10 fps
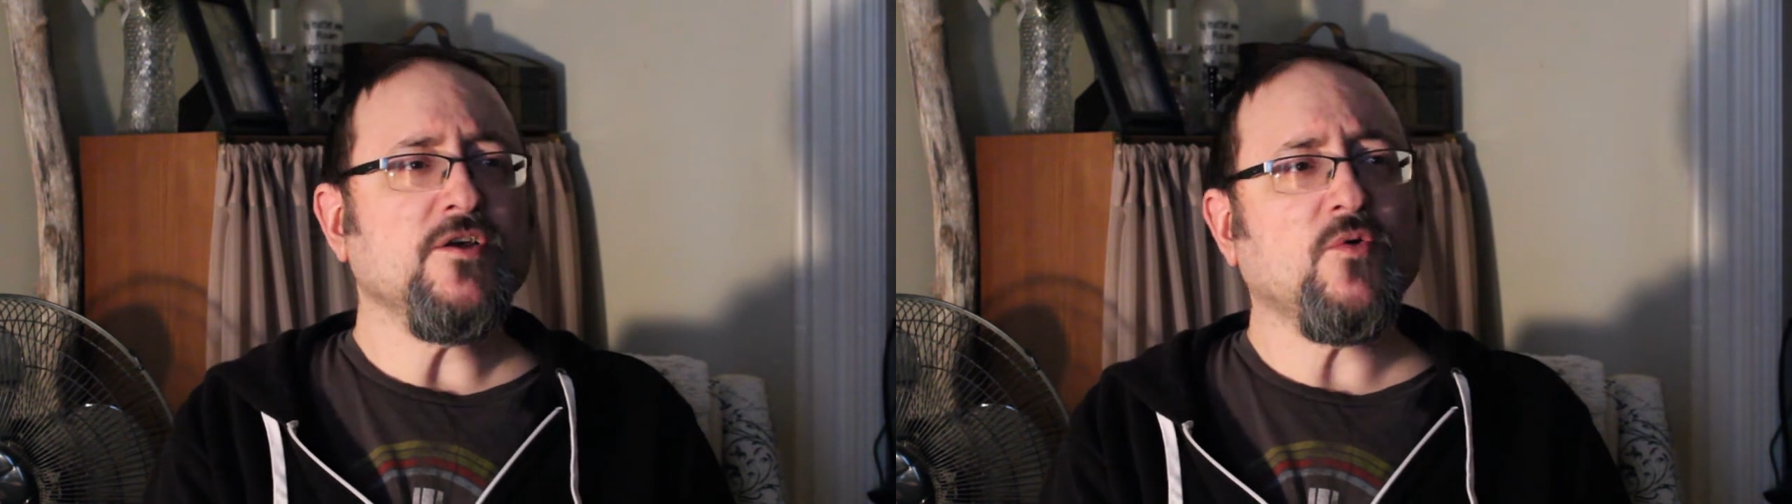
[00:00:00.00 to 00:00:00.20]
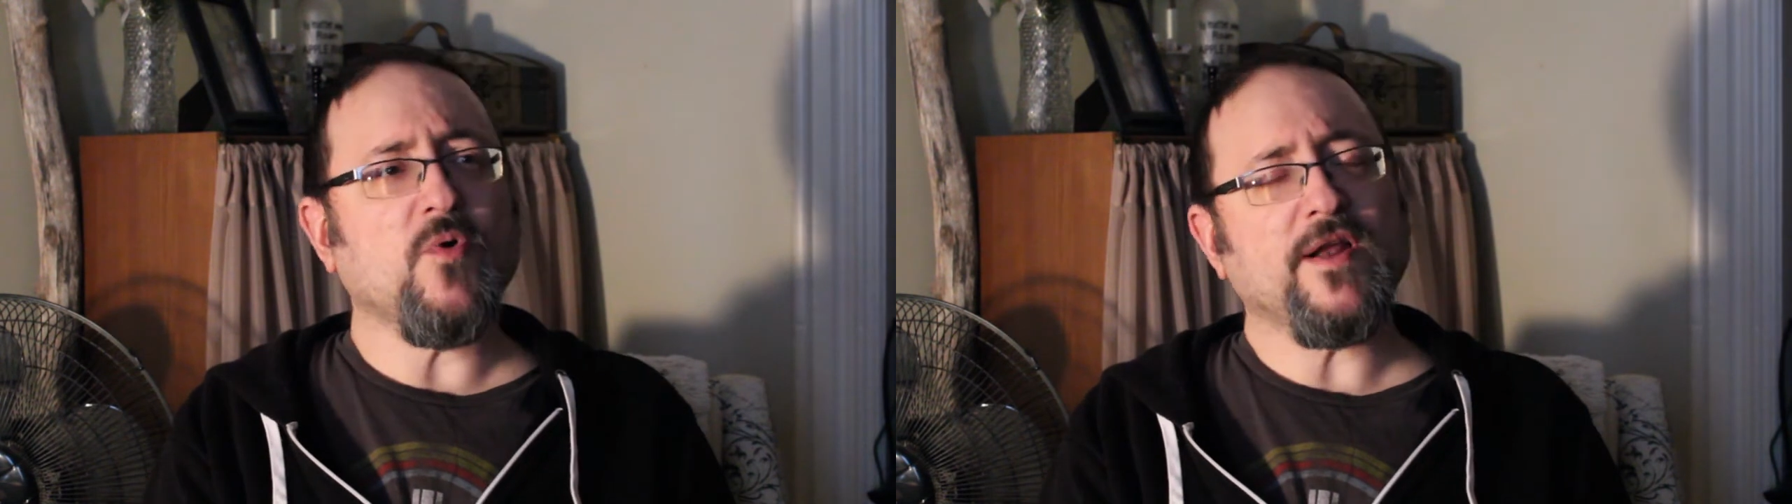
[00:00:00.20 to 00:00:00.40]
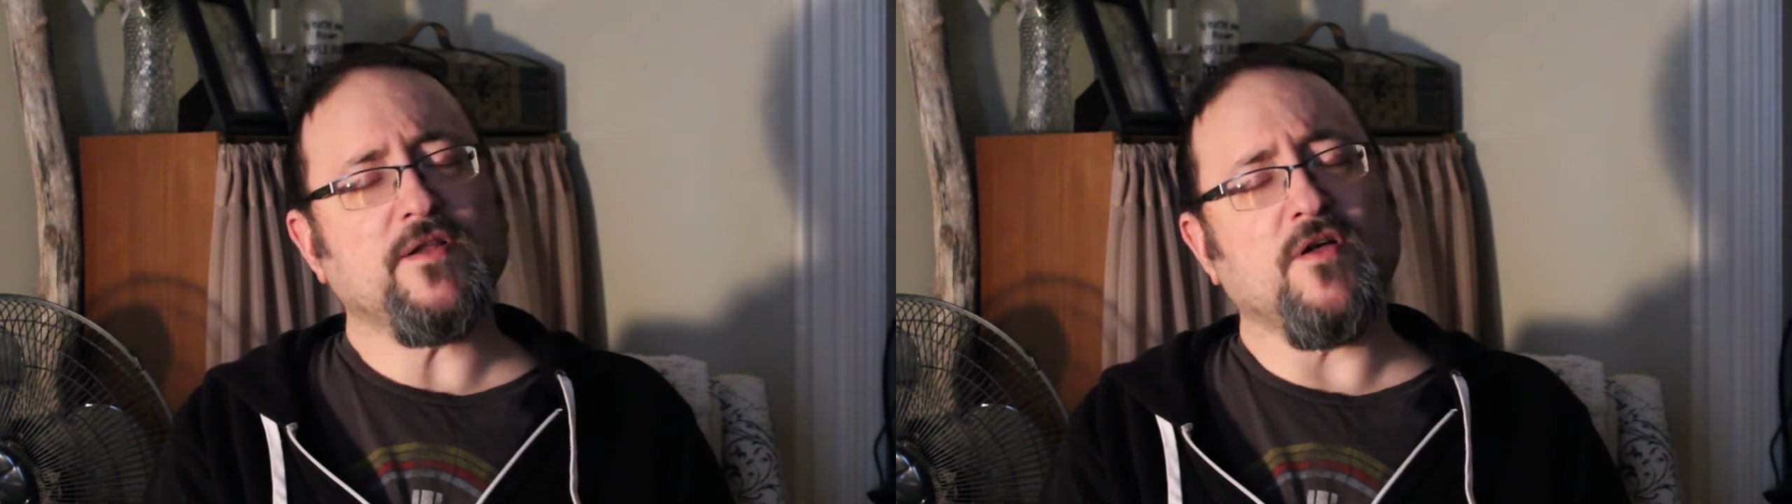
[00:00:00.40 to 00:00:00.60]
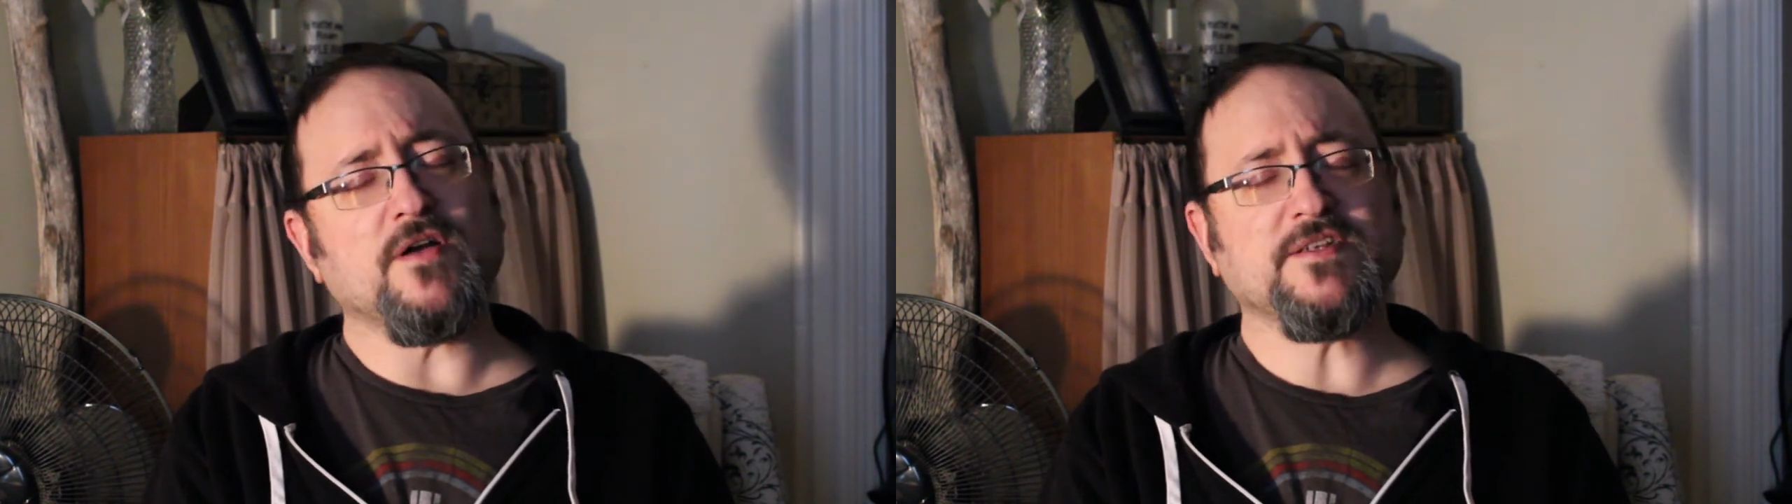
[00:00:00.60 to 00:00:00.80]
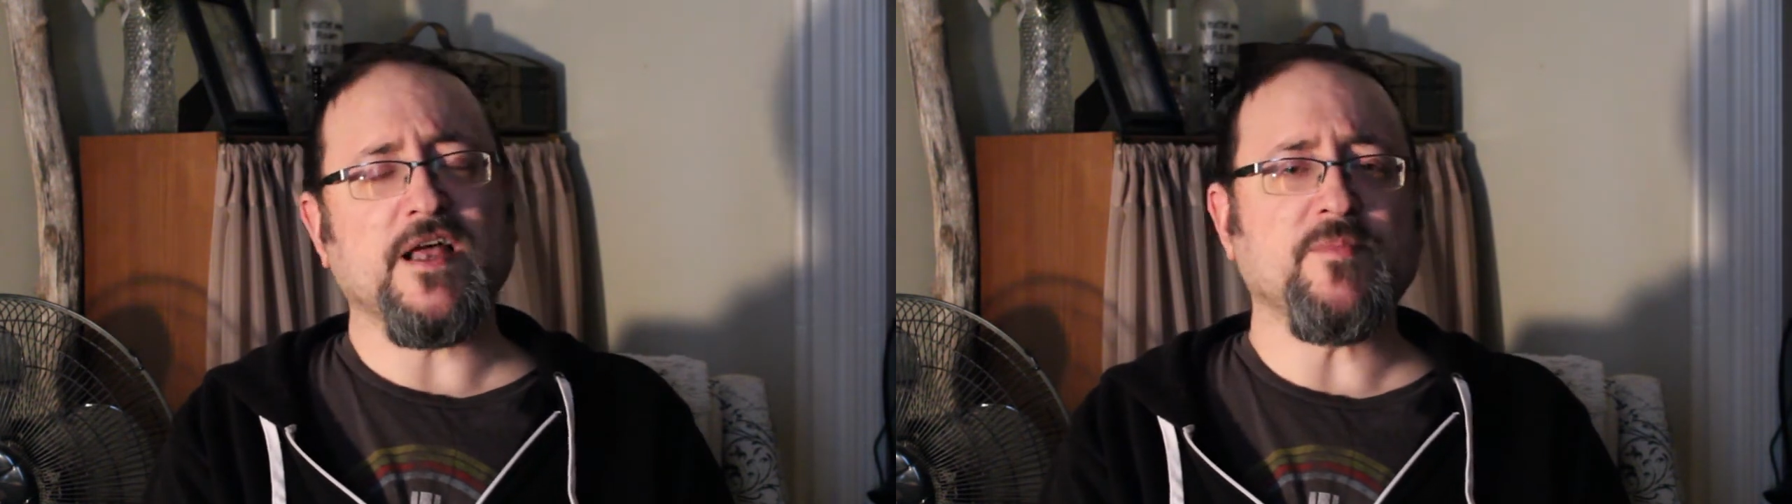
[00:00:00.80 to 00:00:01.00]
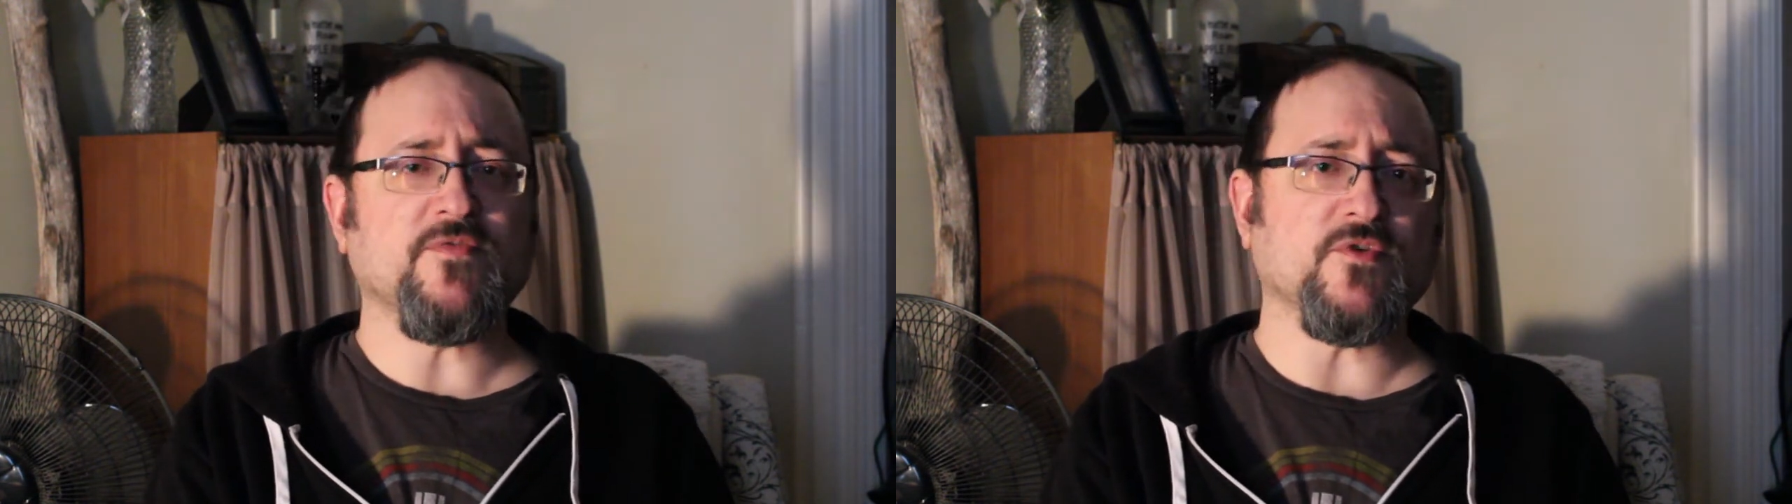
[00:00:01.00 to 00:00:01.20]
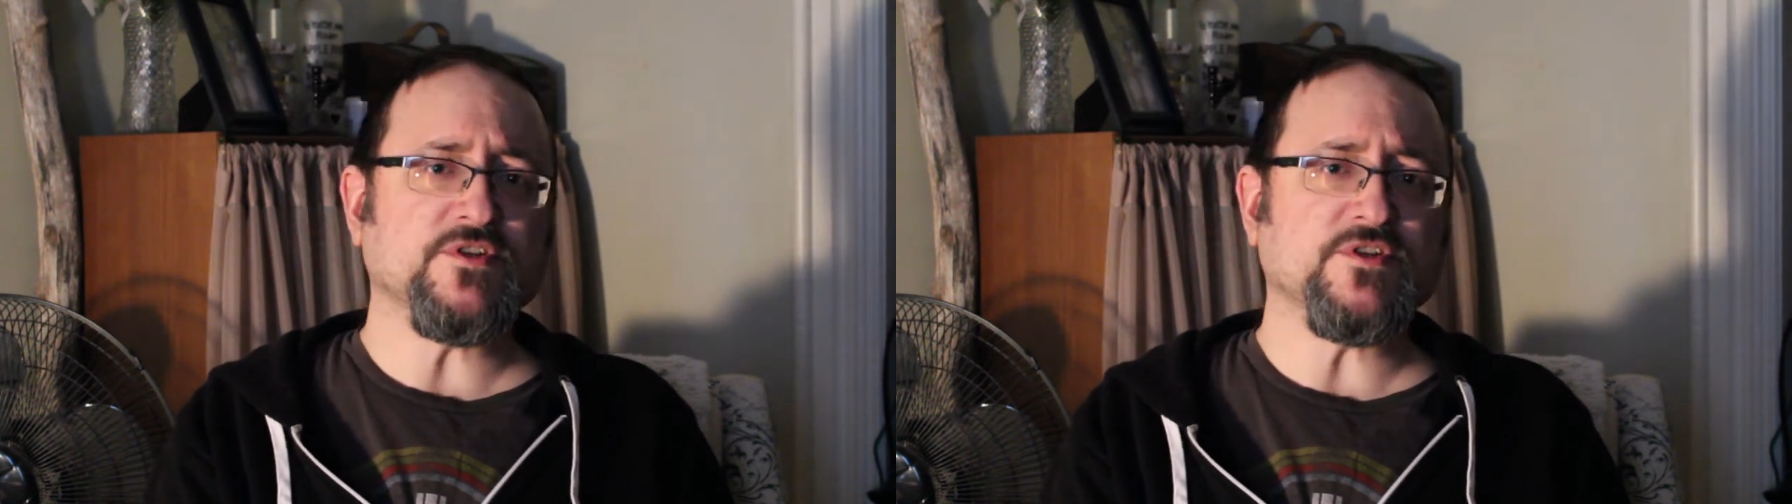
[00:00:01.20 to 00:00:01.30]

quite a long time before